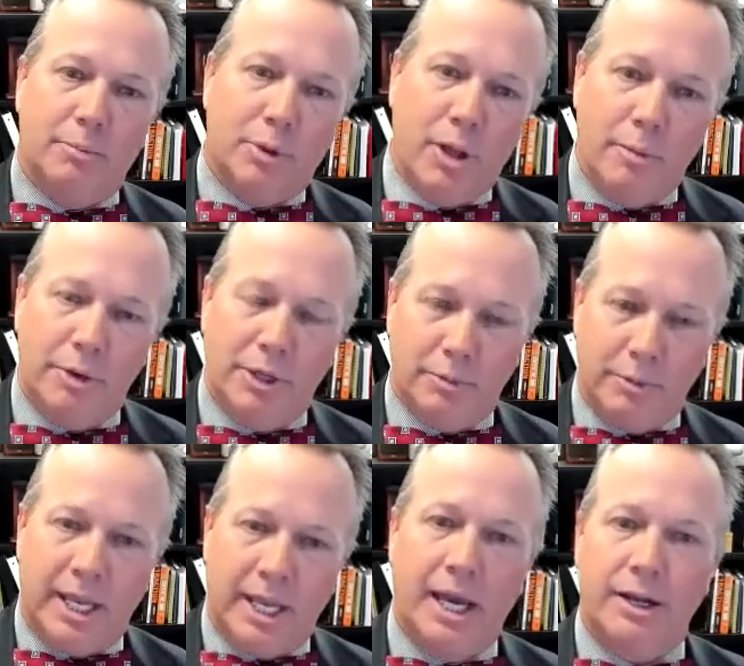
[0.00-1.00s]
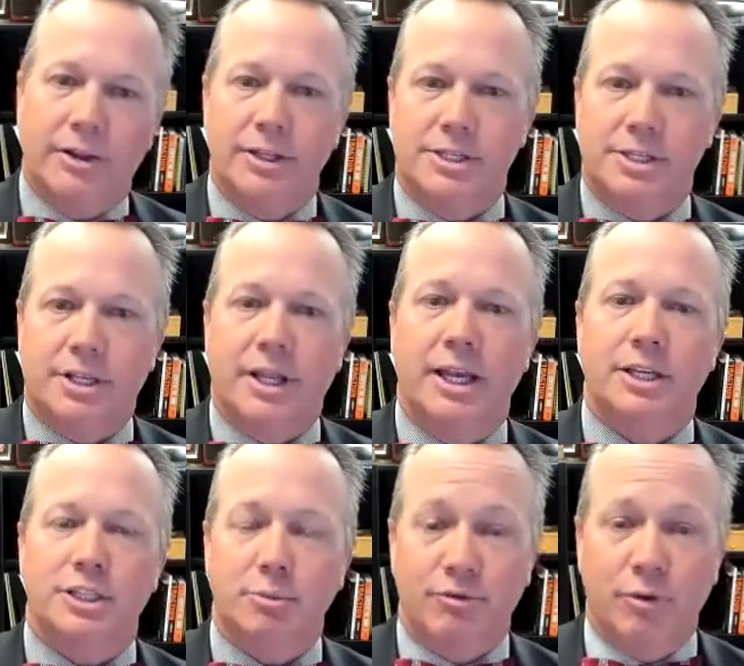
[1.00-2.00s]
the plumbing, the mechanical
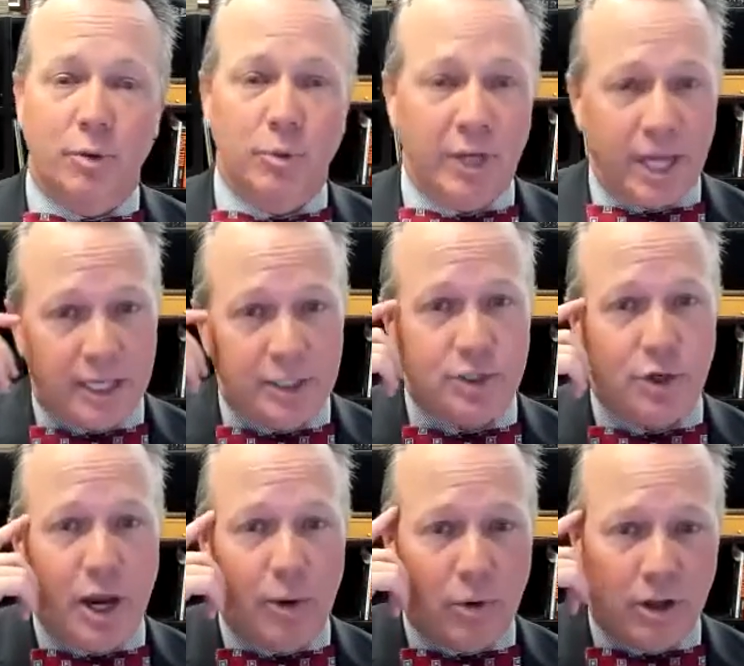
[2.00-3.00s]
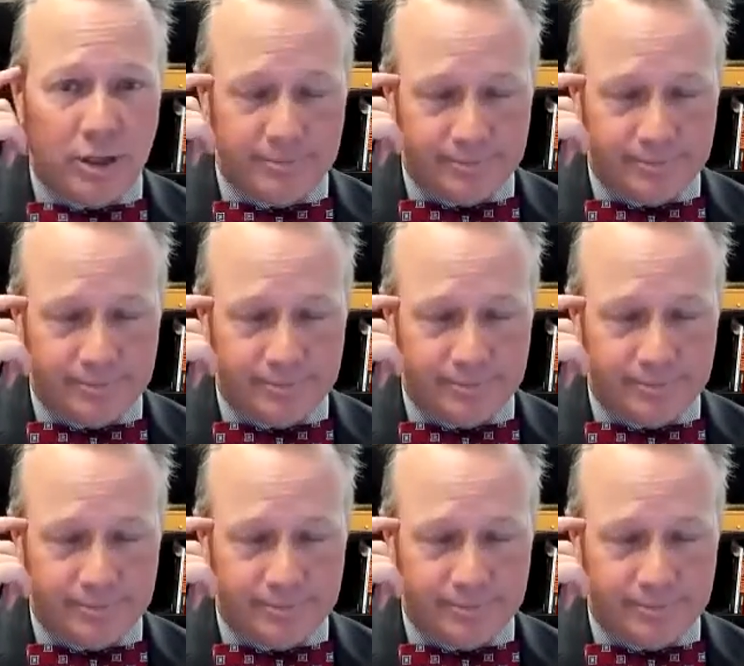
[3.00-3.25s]
installation before we hang drywall.